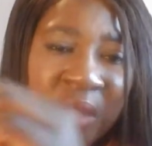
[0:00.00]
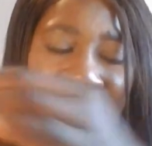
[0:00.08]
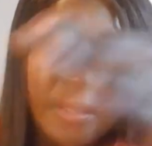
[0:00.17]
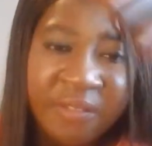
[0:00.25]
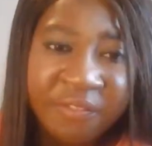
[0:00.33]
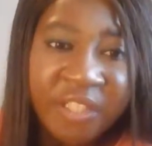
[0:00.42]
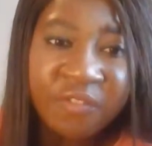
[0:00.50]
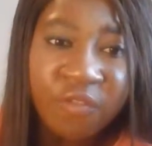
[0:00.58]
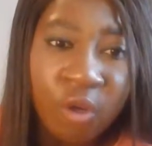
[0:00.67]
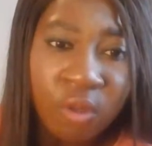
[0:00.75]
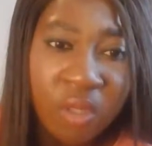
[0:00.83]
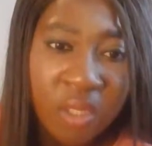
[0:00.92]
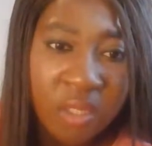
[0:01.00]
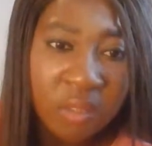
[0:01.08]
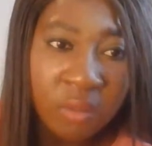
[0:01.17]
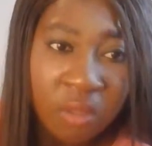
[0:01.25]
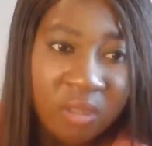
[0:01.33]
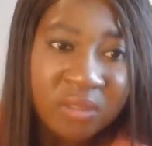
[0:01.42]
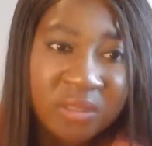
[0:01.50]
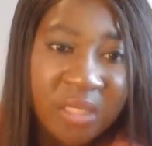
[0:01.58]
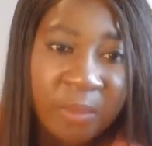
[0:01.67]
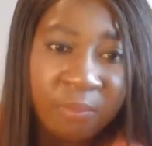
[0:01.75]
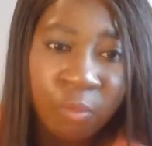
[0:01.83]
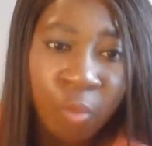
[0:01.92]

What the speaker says: and invest for long term.